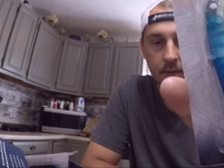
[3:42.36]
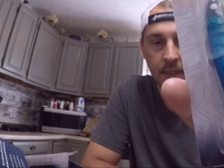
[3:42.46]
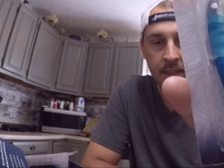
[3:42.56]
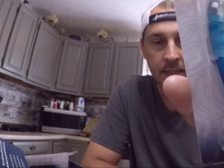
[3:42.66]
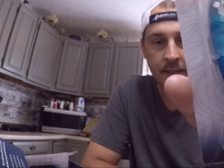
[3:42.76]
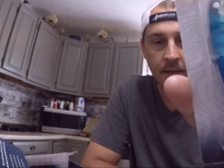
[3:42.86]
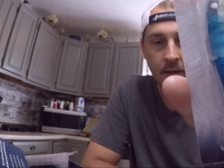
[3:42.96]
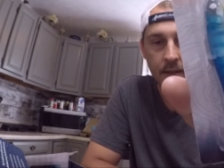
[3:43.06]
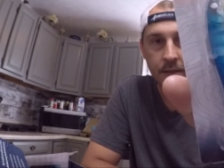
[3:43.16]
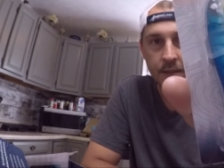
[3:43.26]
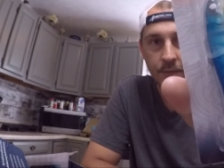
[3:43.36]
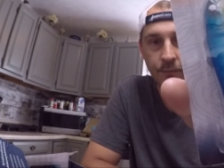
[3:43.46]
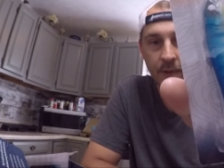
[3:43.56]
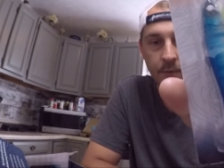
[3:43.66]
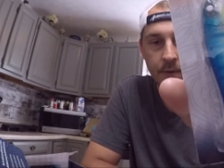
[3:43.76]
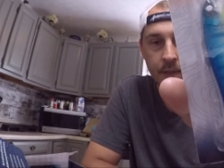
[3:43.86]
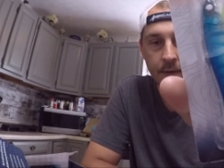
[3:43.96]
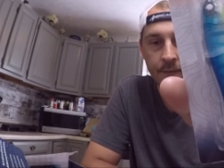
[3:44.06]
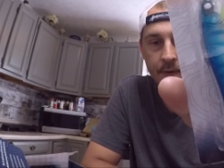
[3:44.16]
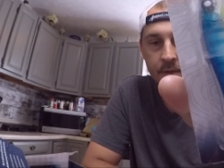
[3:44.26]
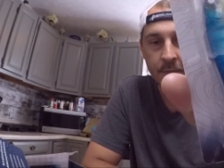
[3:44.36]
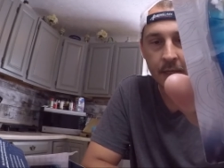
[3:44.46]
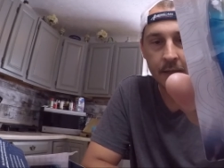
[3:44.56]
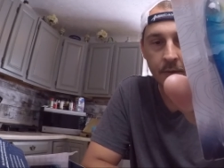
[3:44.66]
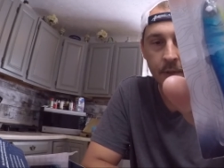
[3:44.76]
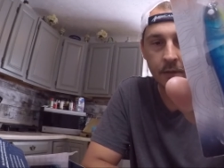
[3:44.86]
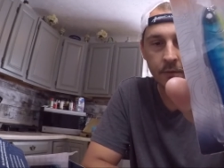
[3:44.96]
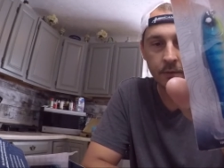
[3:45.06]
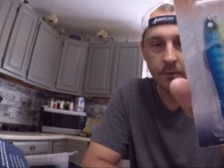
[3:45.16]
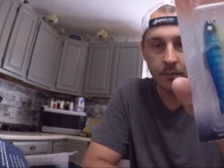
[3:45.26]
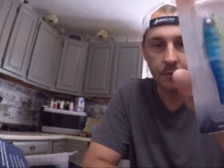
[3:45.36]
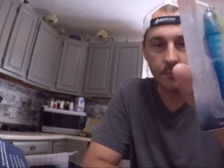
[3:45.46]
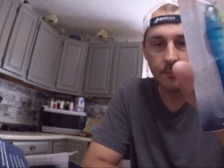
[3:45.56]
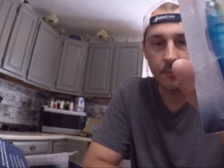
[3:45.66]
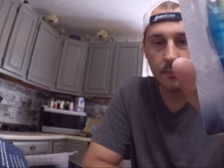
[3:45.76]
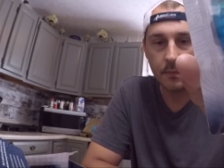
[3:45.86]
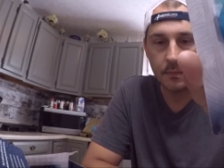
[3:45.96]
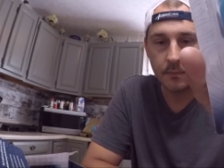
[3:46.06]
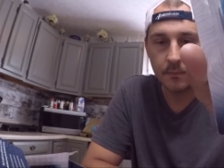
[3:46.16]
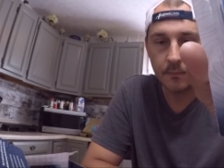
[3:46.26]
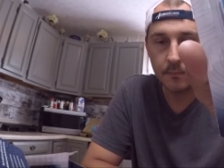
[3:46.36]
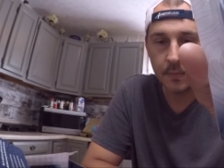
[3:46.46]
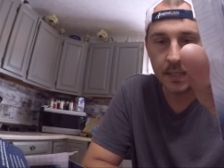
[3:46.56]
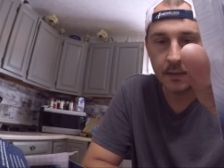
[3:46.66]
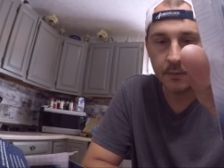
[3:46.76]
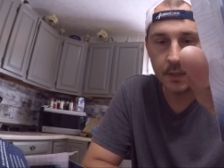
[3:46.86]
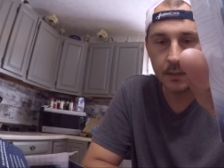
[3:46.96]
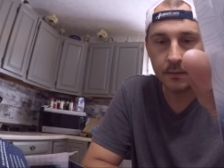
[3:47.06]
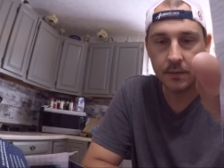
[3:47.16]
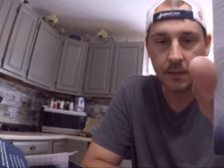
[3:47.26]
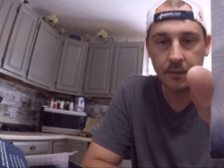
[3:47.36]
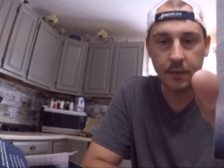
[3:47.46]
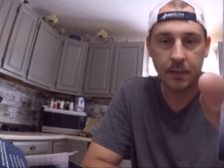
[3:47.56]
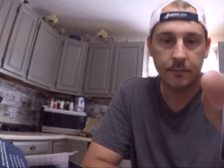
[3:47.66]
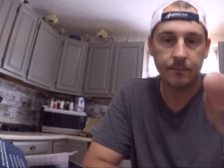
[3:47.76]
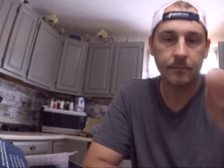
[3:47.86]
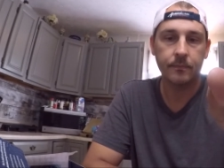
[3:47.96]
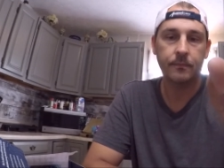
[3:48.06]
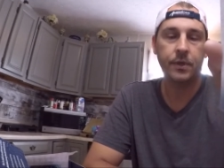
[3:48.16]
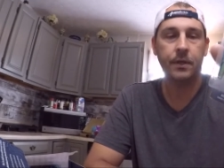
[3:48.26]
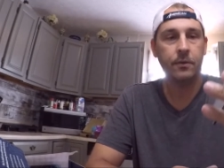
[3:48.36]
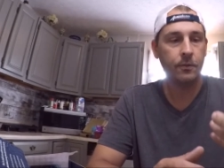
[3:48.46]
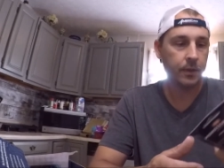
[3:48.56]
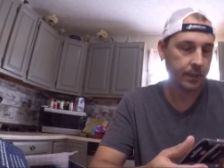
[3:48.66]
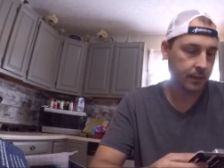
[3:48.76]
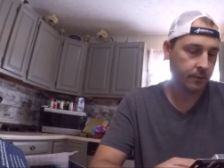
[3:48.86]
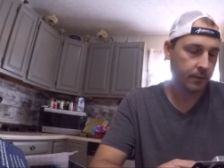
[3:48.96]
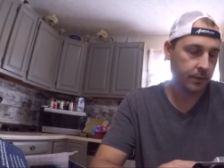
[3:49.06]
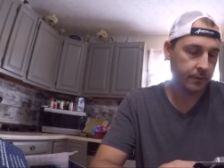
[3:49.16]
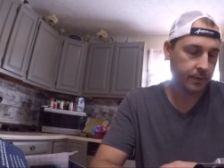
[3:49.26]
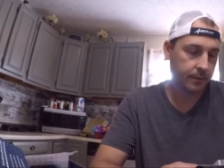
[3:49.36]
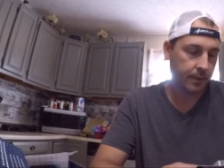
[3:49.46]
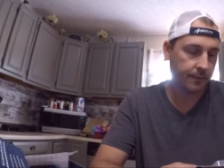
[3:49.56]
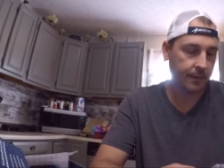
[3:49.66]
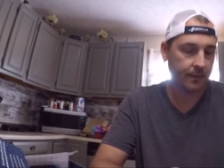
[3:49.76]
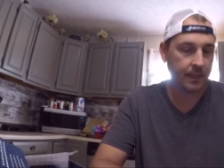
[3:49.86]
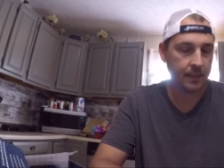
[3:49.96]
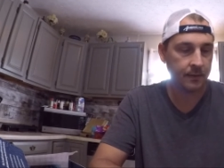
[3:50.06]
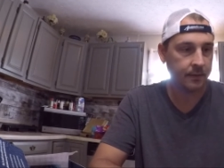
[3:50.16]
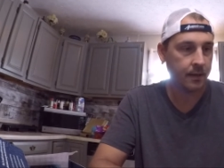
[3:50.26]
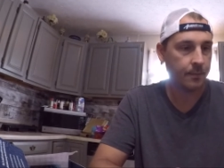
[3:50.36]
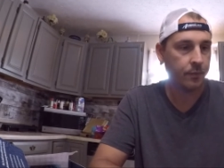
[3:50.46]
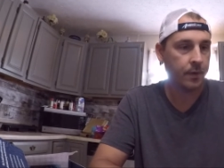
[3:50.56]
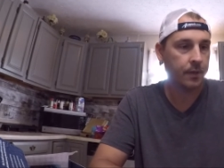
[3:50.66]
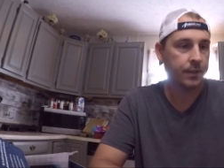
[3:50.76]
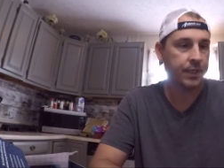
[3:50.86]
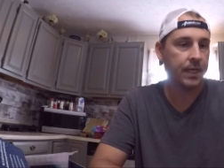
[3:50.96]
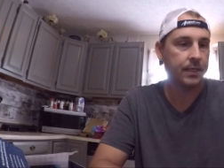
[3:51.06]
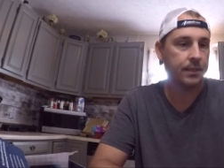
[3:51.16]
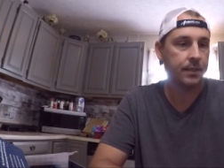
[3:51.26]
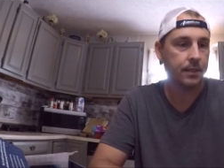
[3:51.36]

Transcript: I did not just rip one off. That was my elbow, by the way. So yeah, pretty cool looking little lure. I'll throw that in the top water chest.